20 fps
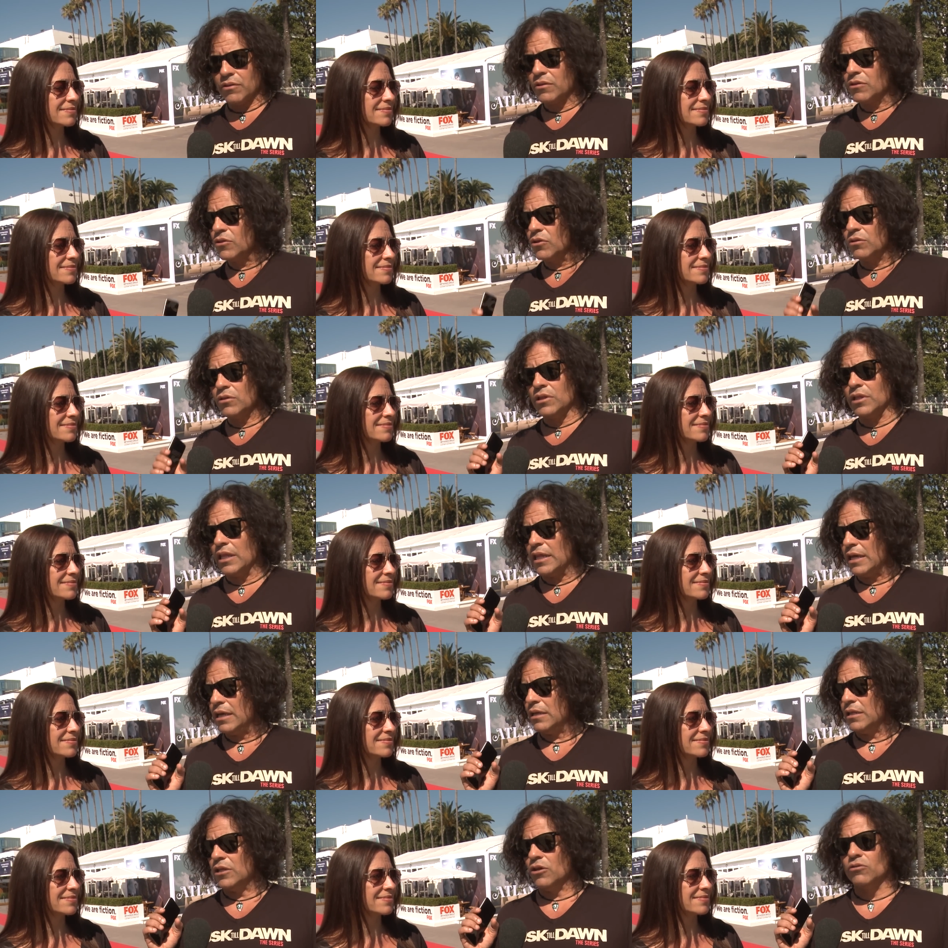Speaker 1: they, they
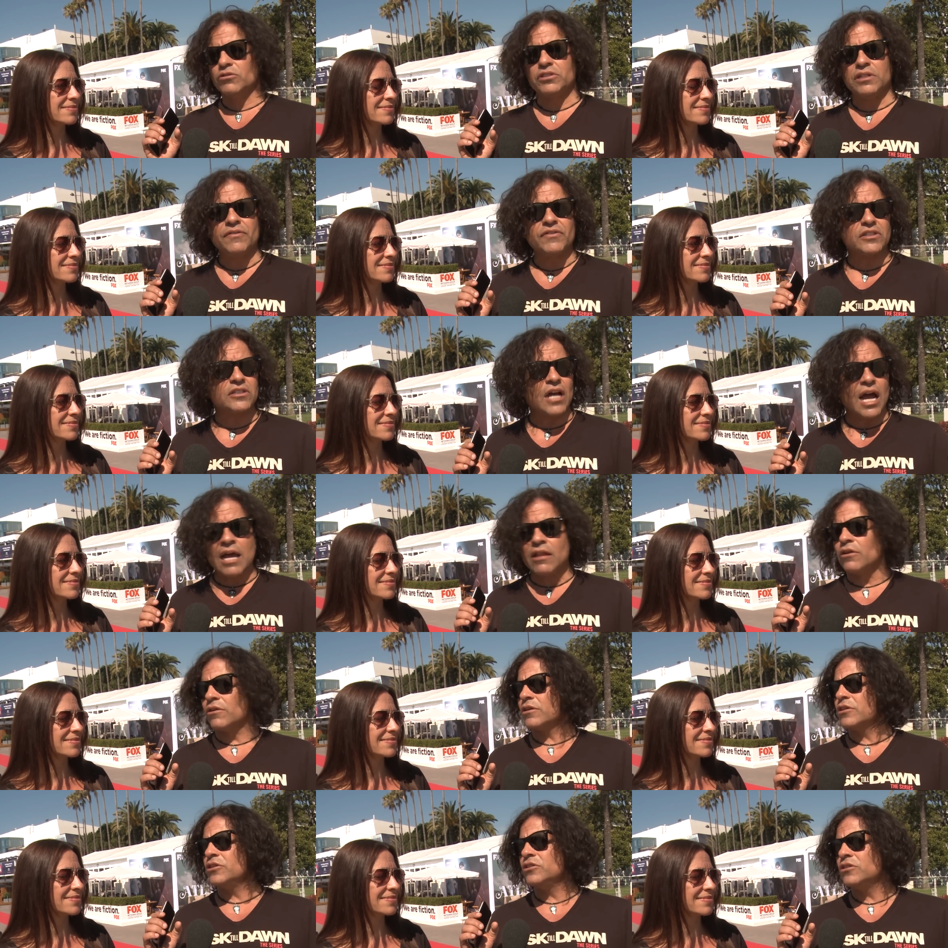you know, Steven
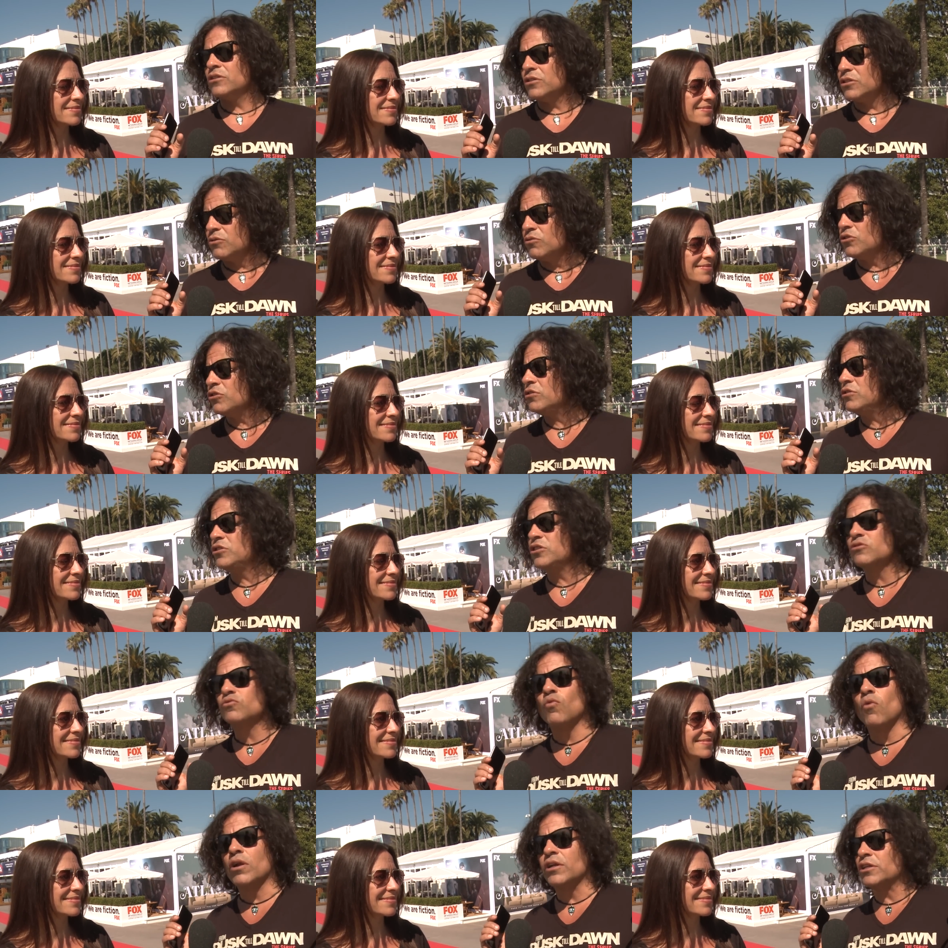Tyler couldn't, could
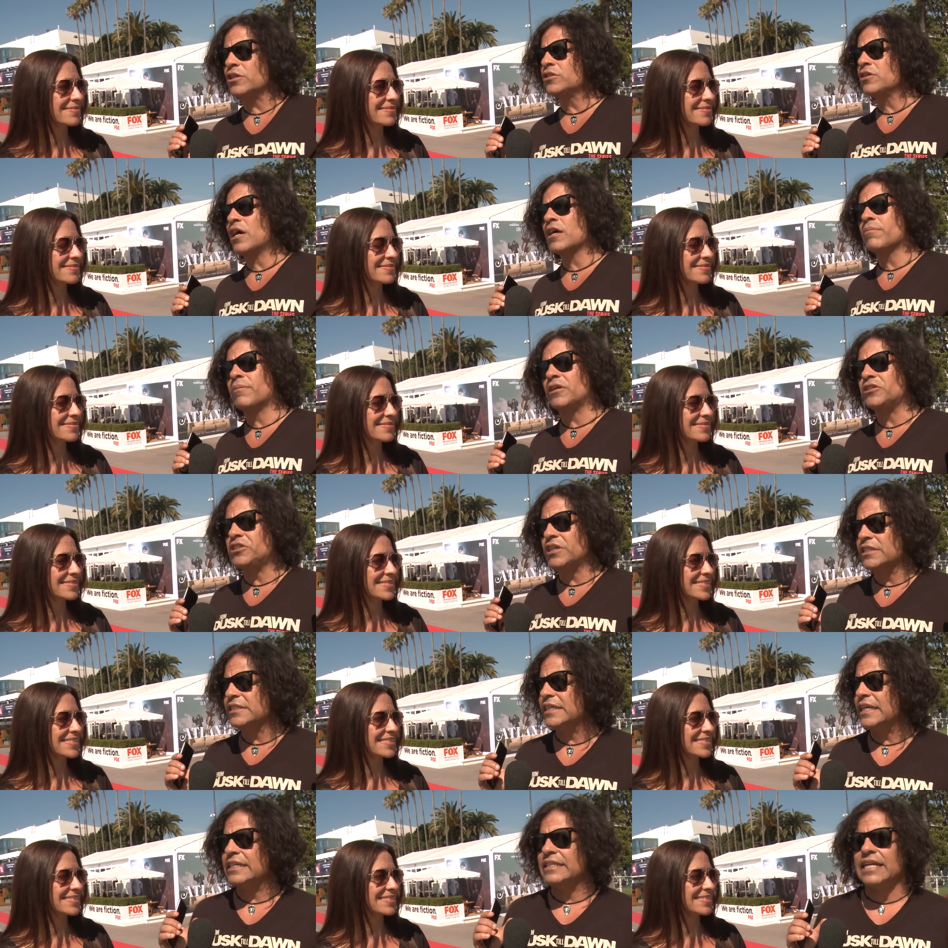just wanted to talk about
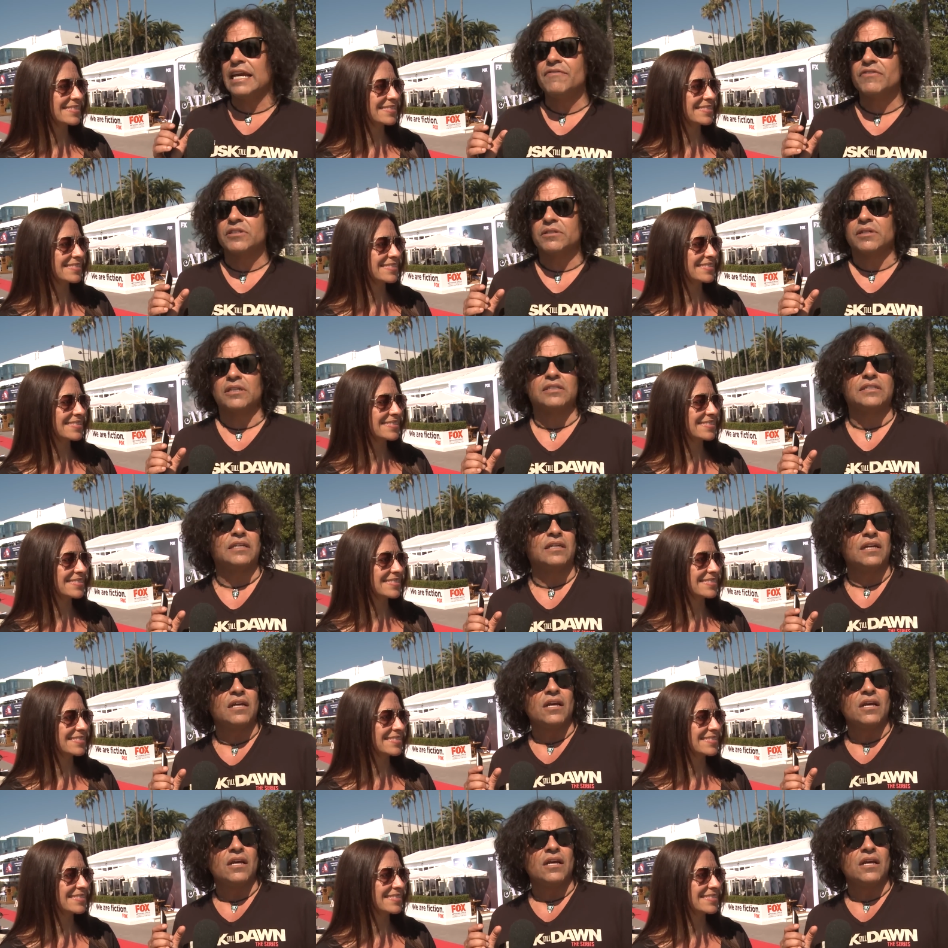Jesse Ed Davis because he,